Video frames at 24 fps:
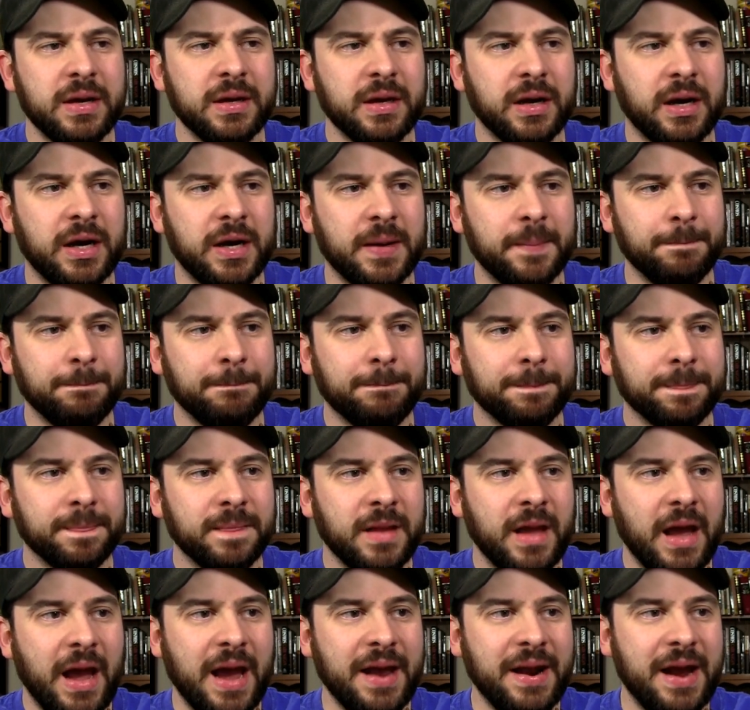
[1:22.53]
Um,
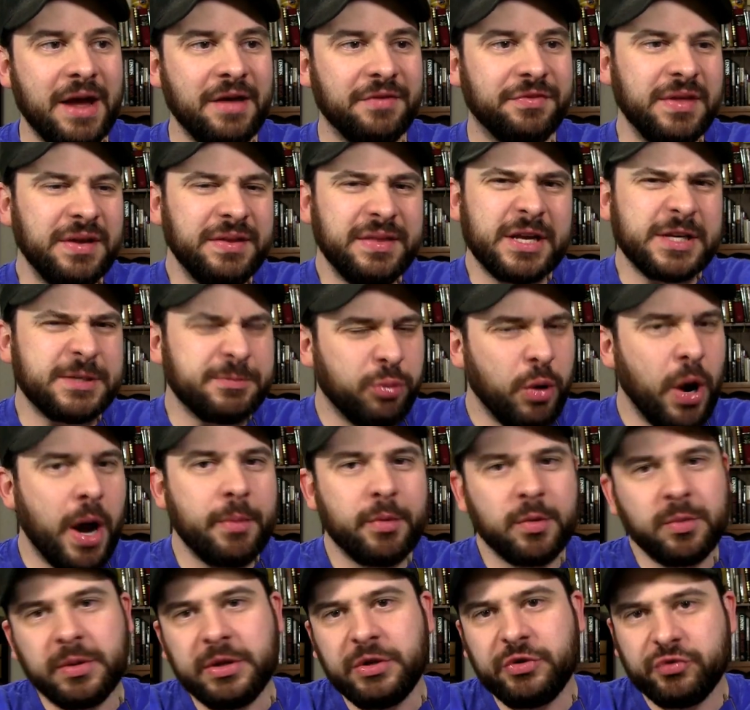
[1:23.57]
and I think that's
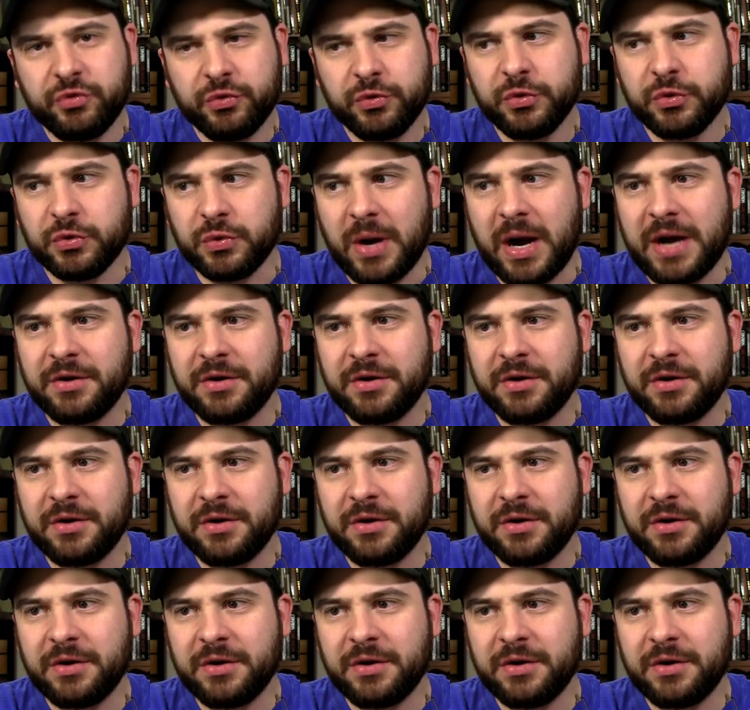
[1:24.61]
probably true.